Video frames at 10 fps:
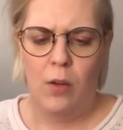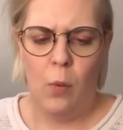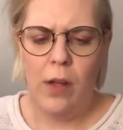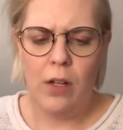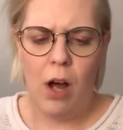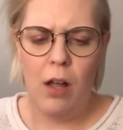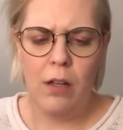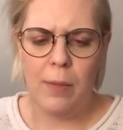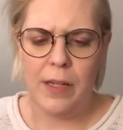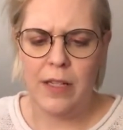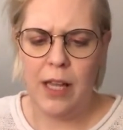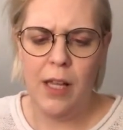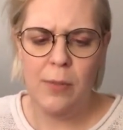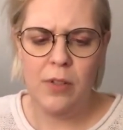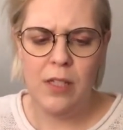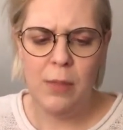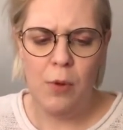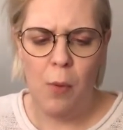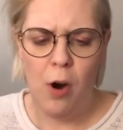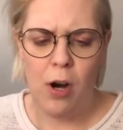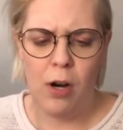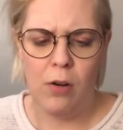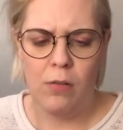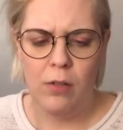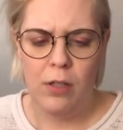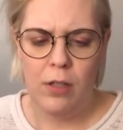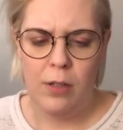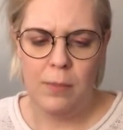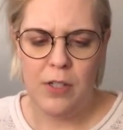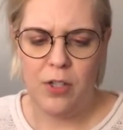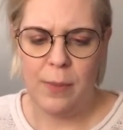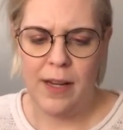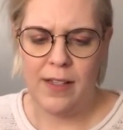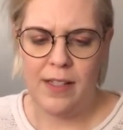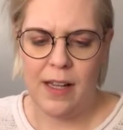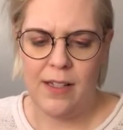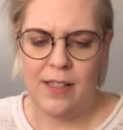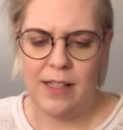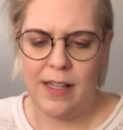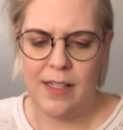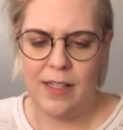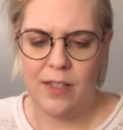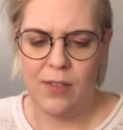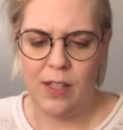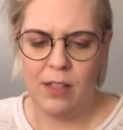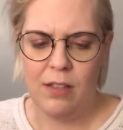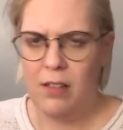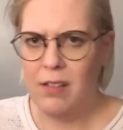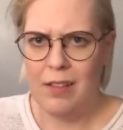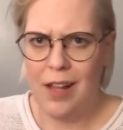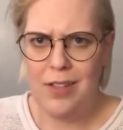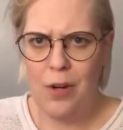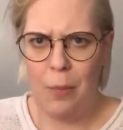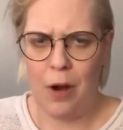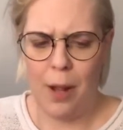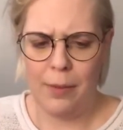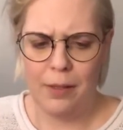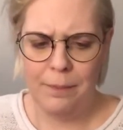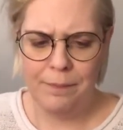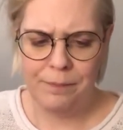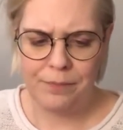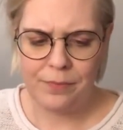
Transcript: Well, call him and tell him you'll see him tomorrow, Mr. Banks said, slicing his veal. That's no problem.